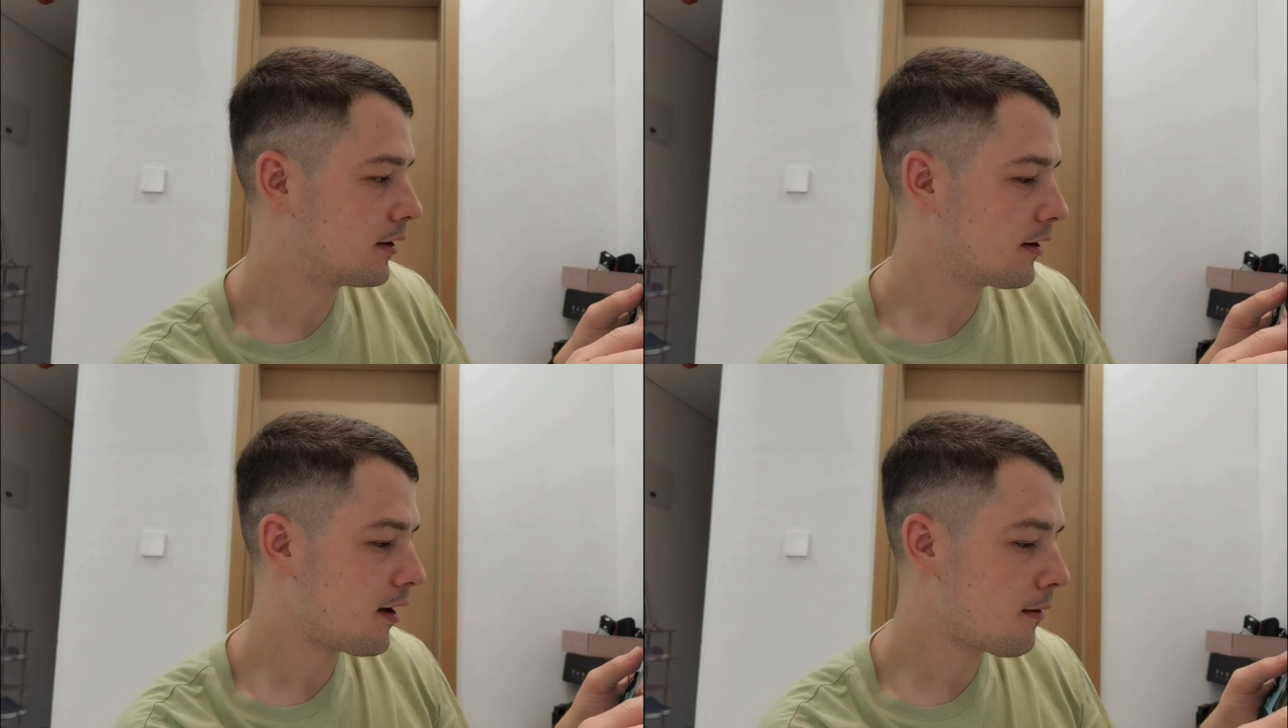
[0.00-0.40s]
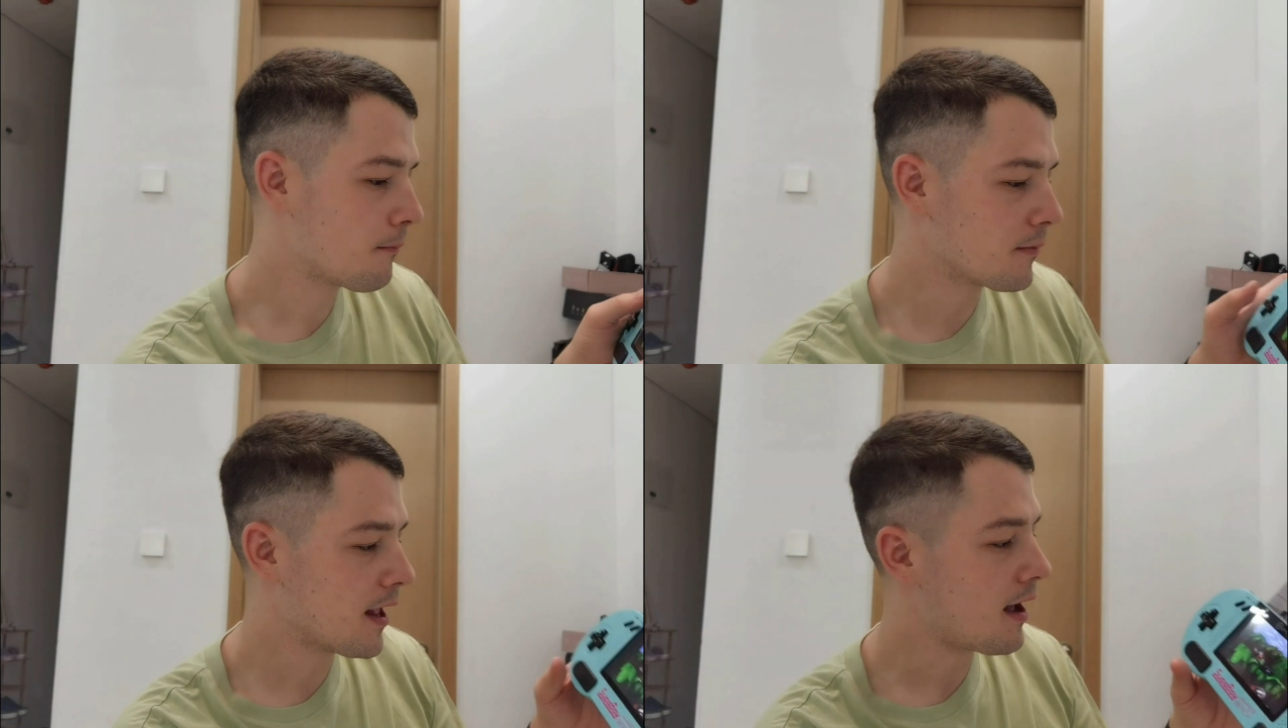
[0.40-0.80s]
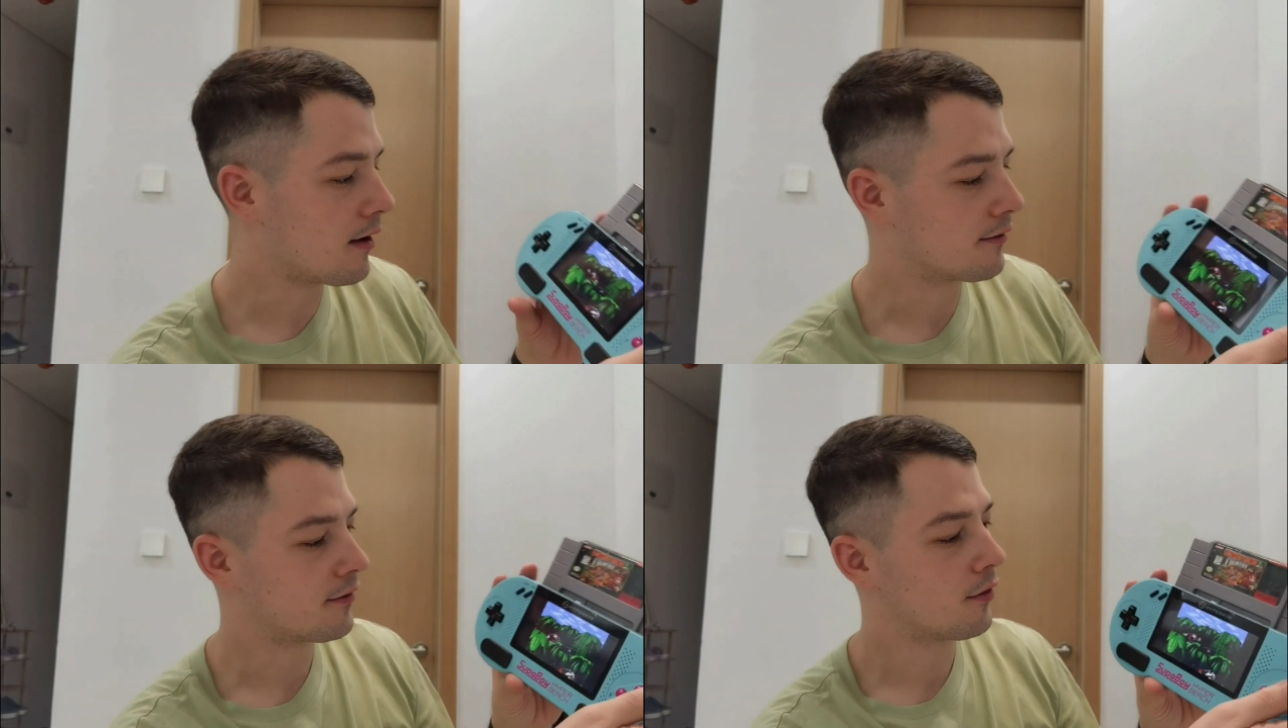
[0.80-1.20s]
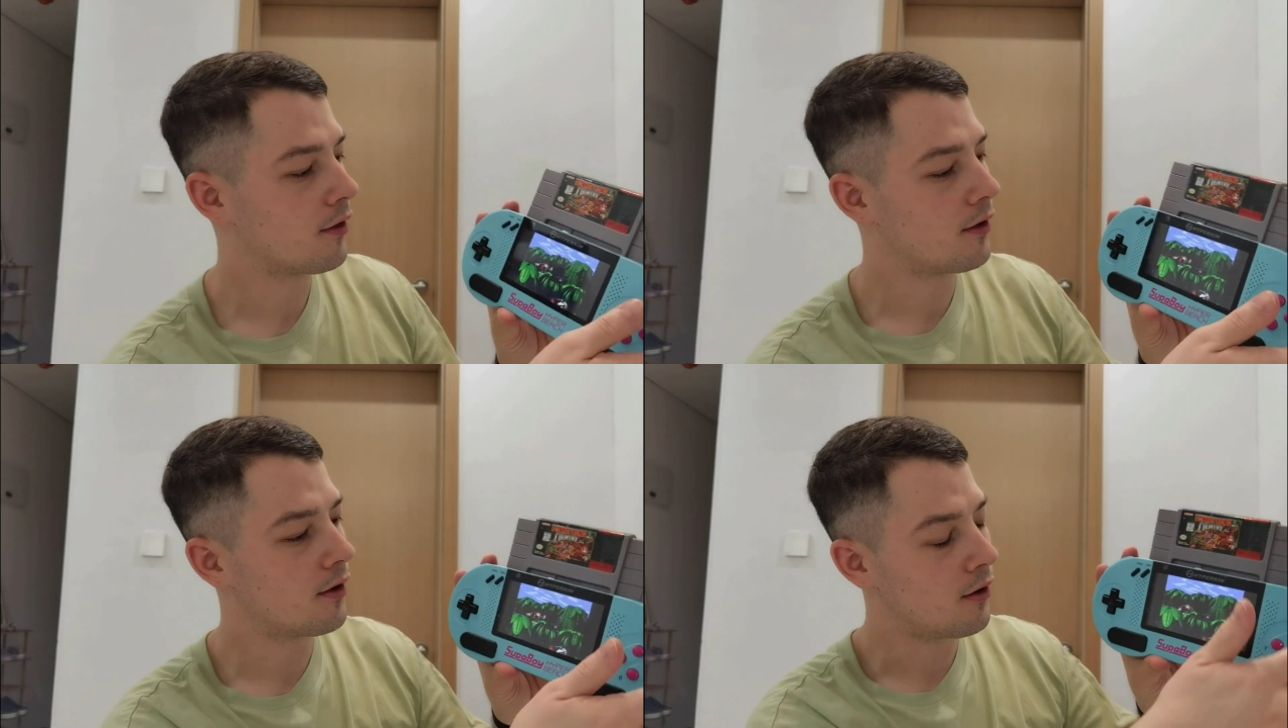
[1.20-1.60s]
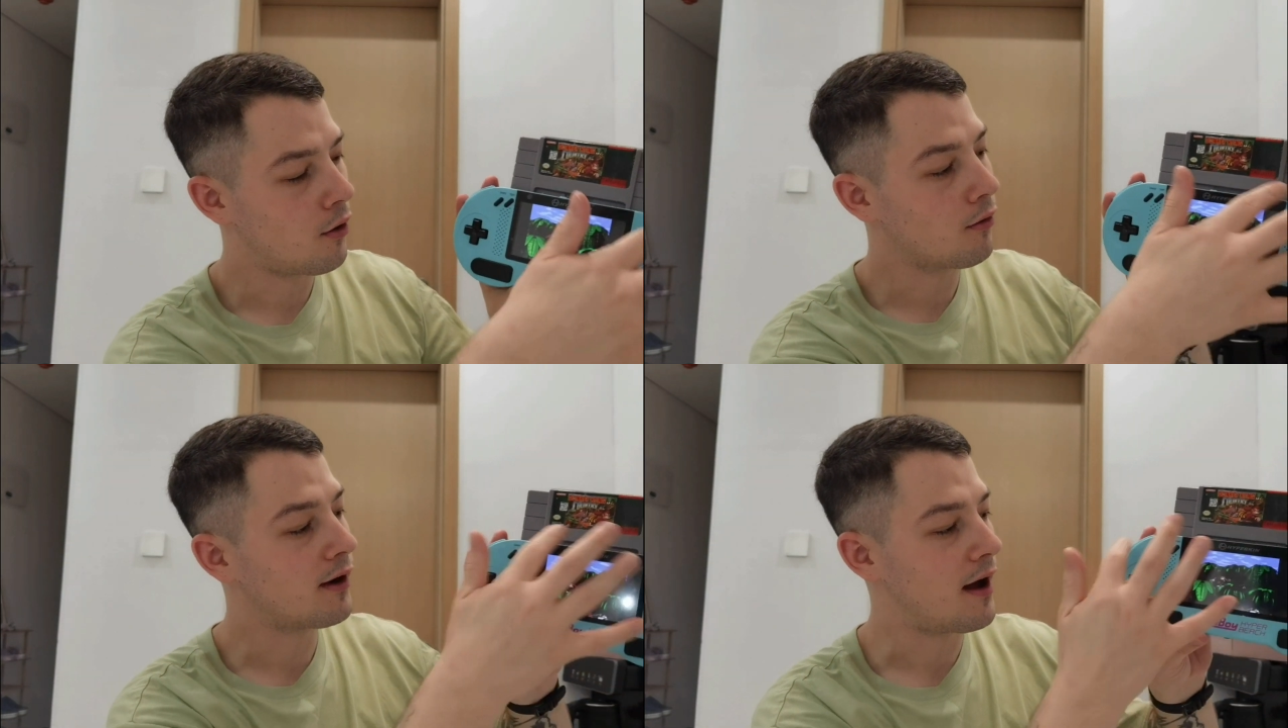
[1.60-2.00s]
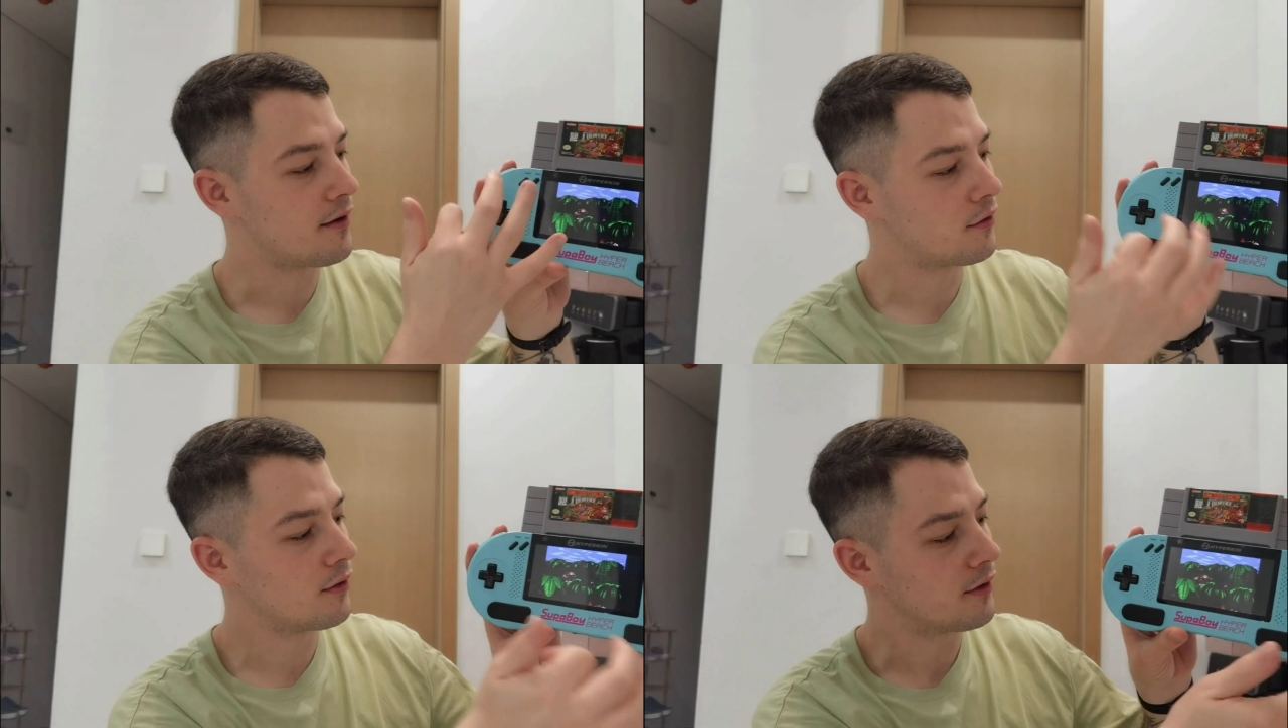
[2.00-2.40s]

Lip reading: And yeah, so the whole console